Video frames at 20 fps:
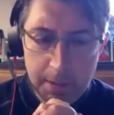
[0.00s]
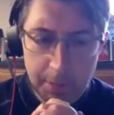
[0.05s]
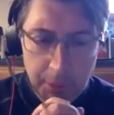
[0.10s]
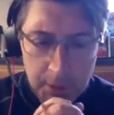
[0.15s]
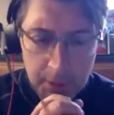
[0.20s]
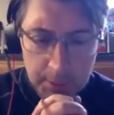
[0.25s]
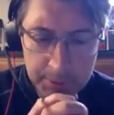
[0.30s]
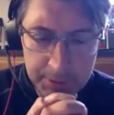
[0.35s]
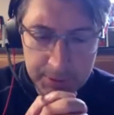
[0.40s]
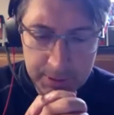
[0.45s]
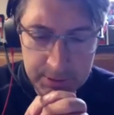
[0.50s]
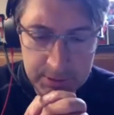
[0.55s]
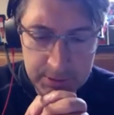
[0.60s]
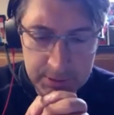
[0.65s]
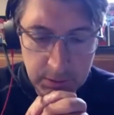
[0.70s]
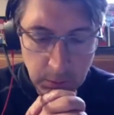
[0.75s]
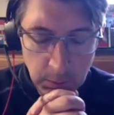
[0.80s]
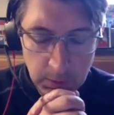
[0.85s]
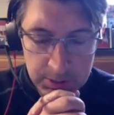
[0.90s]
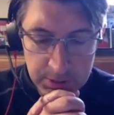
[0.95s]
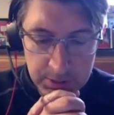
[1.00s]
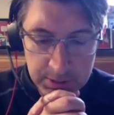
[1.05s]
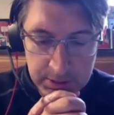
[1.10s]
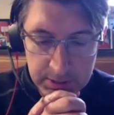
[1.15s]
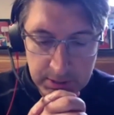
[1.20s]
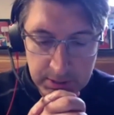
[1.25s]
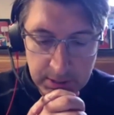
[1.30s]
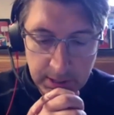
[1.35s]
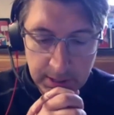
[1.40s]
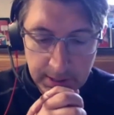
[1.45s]
Yeah, I thought about this
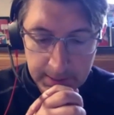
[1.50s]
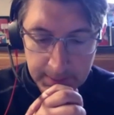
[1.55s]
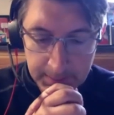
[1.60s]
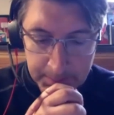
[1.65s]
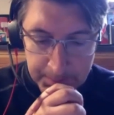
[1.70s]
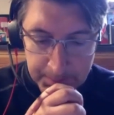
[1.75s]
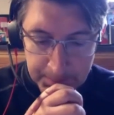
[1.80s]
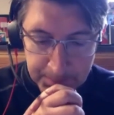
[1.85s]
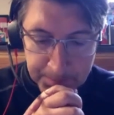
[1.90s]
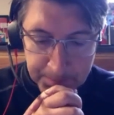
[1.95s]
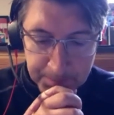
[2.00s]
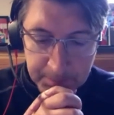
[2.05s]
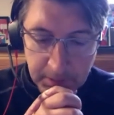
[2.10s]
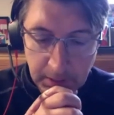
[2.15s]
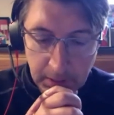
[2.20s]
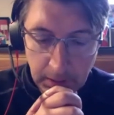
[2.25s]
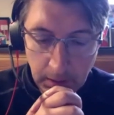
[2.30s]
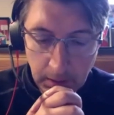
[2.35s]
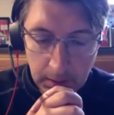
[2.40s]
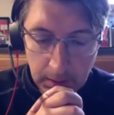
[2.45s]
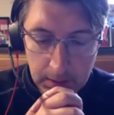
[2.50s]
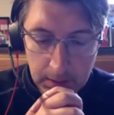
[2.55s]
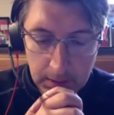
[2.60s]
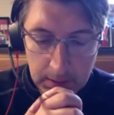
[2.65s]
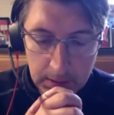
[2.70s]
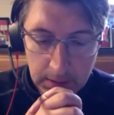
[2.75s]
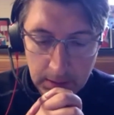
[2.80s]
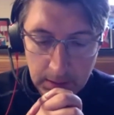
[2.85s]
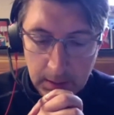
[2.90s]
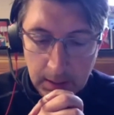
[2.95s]
question a
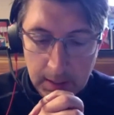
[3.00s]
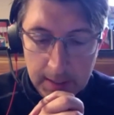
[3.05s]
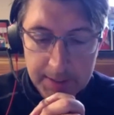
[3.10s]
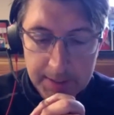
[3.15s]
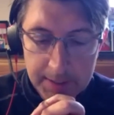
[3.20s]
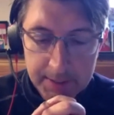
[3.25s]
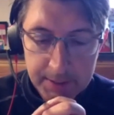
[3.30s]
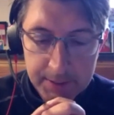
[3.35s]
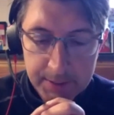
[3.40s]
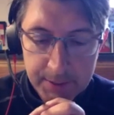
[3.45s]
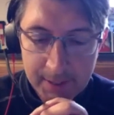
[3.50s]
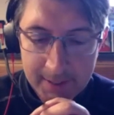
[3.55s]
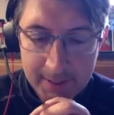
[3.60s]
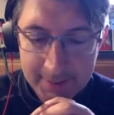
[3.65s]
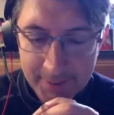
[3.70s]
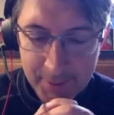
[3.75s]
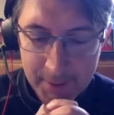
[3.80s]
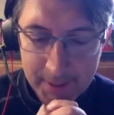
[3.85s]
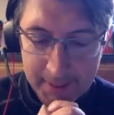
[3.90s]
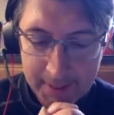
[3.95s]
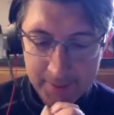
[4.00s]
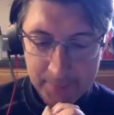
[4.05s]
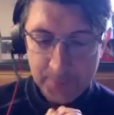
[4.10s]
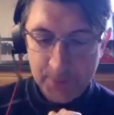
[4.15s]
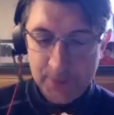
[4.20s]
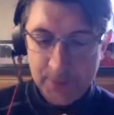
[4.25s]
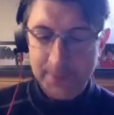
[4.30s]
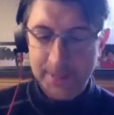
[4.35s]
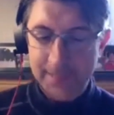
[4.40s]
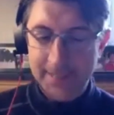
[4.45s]
lot since we
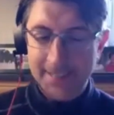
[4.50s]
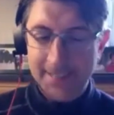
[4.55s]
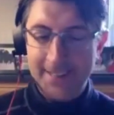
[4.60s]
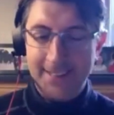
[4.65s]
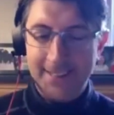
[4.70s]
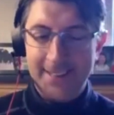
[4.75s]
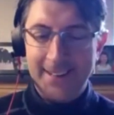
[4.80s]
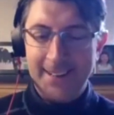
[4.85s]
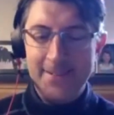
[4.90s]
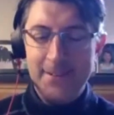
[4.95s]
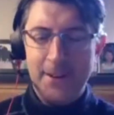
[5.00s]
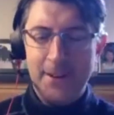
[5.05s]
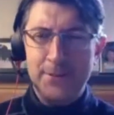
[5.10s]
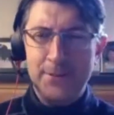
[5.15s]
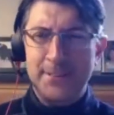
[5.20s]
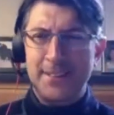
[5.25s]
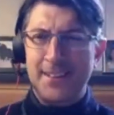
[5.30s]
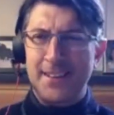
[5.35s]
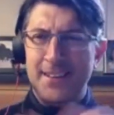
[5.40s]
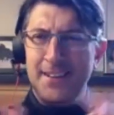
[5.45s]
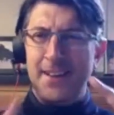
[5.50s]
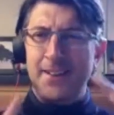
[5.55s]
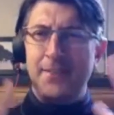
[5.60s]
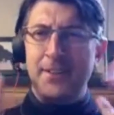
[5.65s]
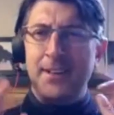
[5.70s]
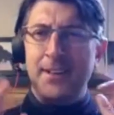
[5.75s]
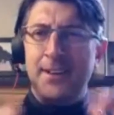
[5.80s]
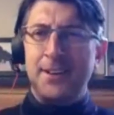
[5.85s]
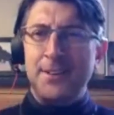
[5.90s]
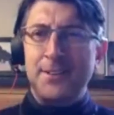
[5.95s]
had a pre-meeting, and I was
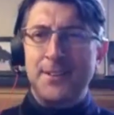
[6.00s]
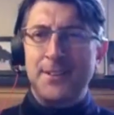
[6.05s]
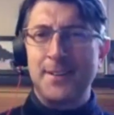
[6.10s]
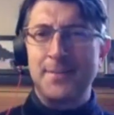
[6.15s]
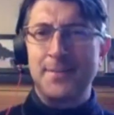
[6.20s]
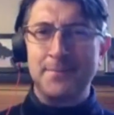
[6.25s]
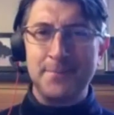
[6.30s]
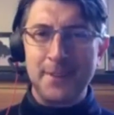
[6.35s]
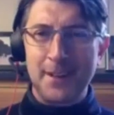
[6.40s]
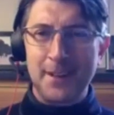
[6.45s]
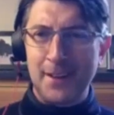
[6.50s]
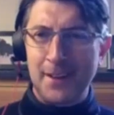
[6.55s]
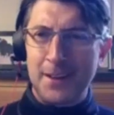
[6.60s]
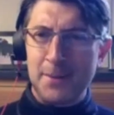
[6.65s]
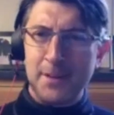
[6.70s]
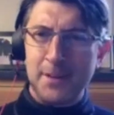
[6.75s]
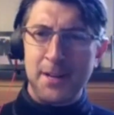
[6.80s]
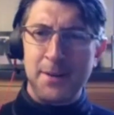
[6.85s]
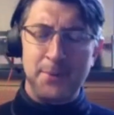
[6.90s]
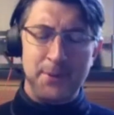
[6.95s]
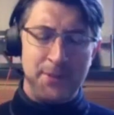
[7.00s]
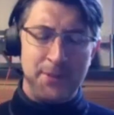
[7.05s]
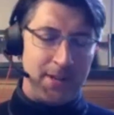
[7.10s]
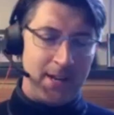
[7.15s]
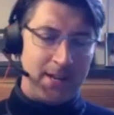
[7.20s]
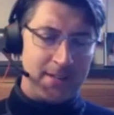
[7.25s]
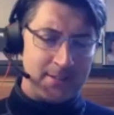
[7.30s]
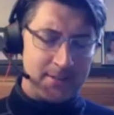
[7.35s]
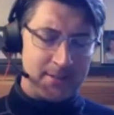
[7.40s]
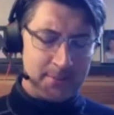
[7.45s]
kind of having a hard time coming
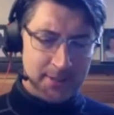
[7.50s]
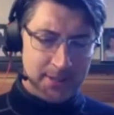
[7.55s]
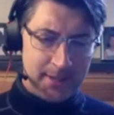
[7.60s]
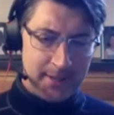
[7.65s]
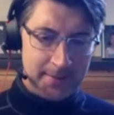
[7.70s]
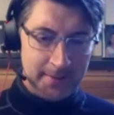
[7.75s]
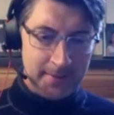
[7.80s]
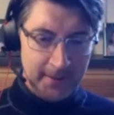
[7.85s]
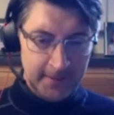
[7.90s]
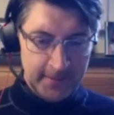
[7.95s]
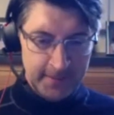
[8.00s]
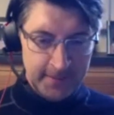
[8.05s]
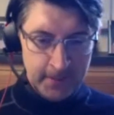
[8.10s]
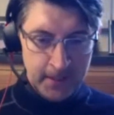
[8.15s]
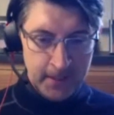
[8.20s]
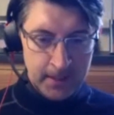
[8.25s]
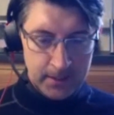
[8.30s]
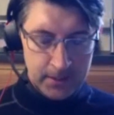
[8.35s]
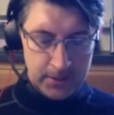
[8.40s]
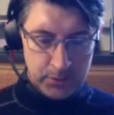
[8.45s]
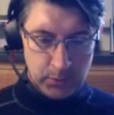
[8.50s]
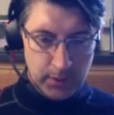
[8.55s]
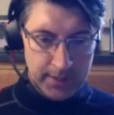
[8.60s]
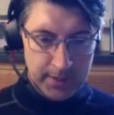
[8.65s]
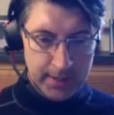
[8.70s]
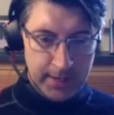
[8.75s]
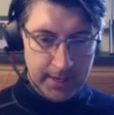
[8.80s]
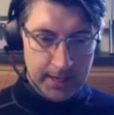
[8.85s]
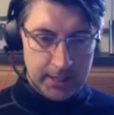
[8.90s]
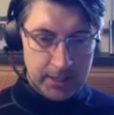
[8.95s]
up with an answer, but
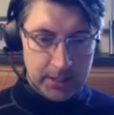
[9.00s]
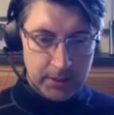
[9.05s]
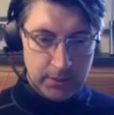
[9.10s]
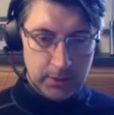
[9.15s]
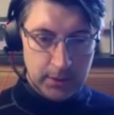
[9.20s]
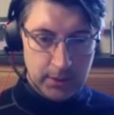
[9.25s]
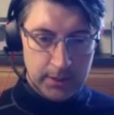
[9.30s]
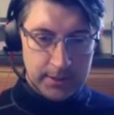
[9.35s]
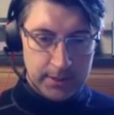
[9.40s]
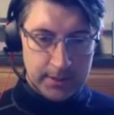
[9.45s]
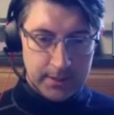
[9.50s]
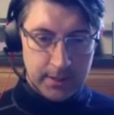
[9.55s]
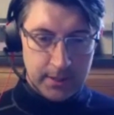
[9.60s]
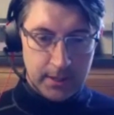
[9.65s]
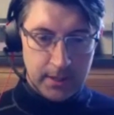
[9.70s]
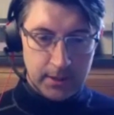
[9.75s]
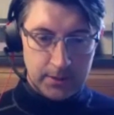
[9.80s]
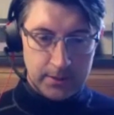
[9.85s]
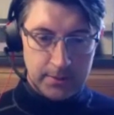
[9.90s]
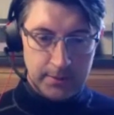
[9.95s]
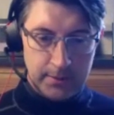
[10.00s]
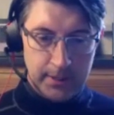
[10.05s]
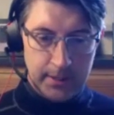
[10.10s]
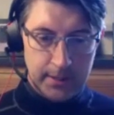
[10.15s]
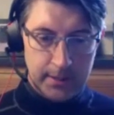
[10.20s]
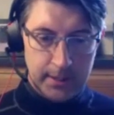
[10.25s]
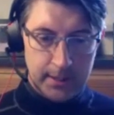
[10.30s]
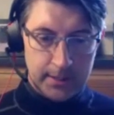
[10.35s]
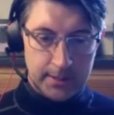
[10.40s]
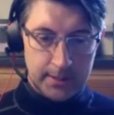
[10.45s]
there's one that actually really stuck out
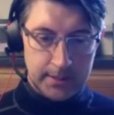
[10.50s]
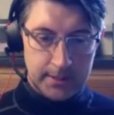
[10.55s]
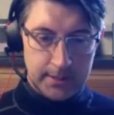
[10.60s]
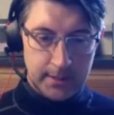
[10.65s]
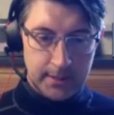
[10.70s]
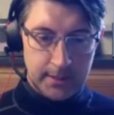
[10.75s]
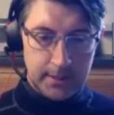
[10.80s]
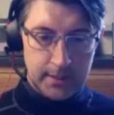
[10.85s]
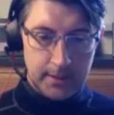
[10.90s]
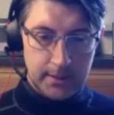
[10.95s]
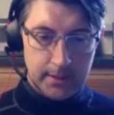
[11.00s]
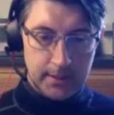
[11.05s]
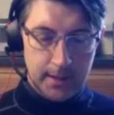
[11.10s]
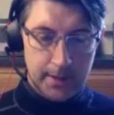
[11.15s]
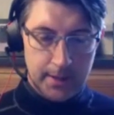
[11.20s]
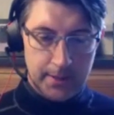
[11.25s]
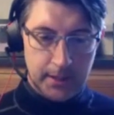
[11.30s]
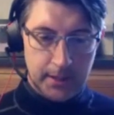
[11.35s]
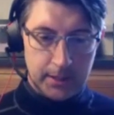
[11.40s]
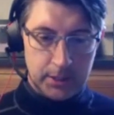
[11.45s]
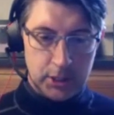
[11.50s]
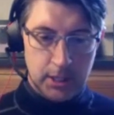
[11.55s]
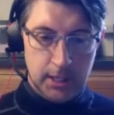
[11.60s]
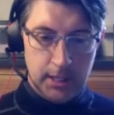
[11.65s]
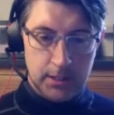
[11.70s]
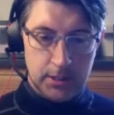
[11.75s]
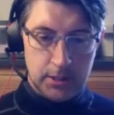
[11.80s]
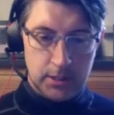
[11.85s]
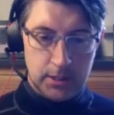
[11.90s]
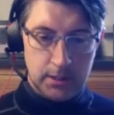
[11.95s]
to me, and that's I
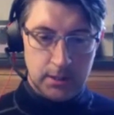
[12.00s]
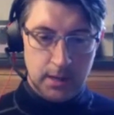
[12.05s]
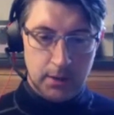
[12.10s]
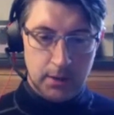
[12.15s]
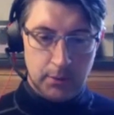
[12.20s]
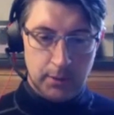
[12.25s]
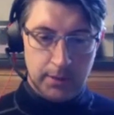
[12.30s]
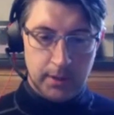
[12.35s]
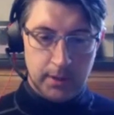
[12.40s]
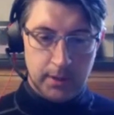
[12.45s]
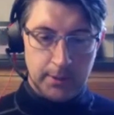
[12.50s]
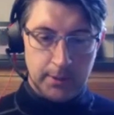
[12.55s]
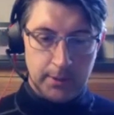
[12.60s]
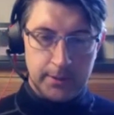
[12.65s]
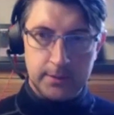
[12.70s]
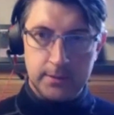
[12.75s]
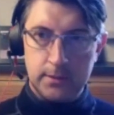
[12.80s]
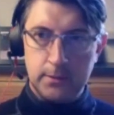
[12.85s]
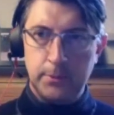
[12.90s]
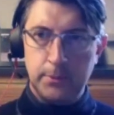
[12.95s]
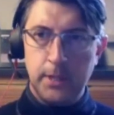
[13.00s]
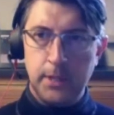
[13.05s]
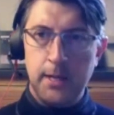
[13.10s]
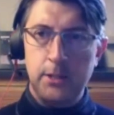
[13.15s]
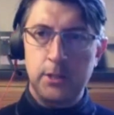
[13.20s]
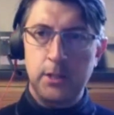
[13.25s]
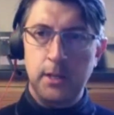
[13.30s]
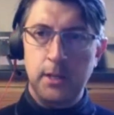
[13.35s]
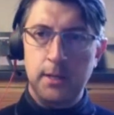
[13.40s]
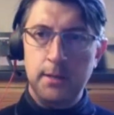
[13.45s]
think a change in how we think about the
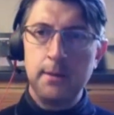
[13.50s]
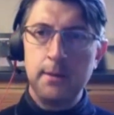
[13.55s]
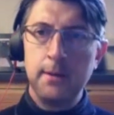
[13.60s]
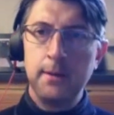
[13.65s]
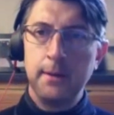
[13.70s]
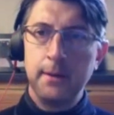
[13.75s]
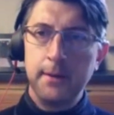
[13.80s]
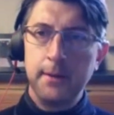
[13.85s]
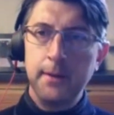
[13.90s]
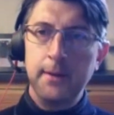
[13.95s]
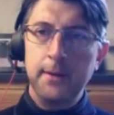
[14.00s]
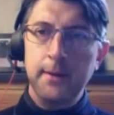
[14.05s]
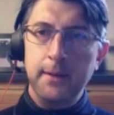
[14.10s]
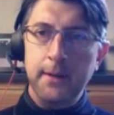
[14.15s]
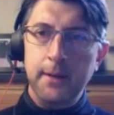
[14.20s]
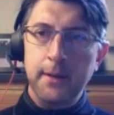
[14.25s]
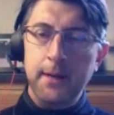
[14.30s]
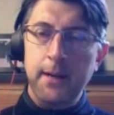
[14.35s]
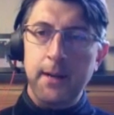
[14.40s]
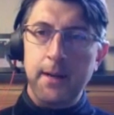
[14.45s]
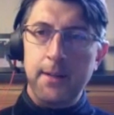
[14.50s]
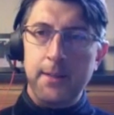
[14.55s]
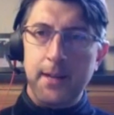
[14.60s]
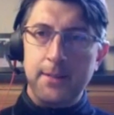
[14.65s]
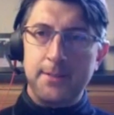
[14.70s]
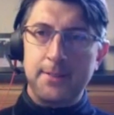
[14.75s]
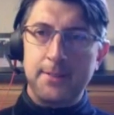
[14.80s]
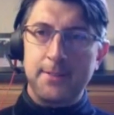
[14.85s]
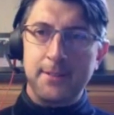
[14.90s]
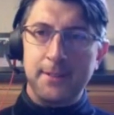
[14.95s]
supply chain.
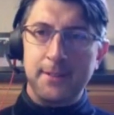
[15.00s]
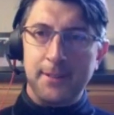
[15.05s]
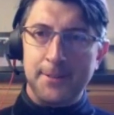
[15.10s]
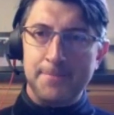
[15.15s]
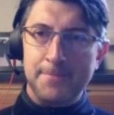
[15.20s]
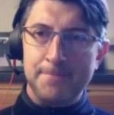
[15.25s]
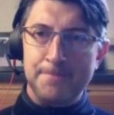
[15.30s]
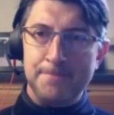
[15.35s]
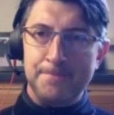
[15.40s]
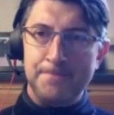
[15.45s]
And that's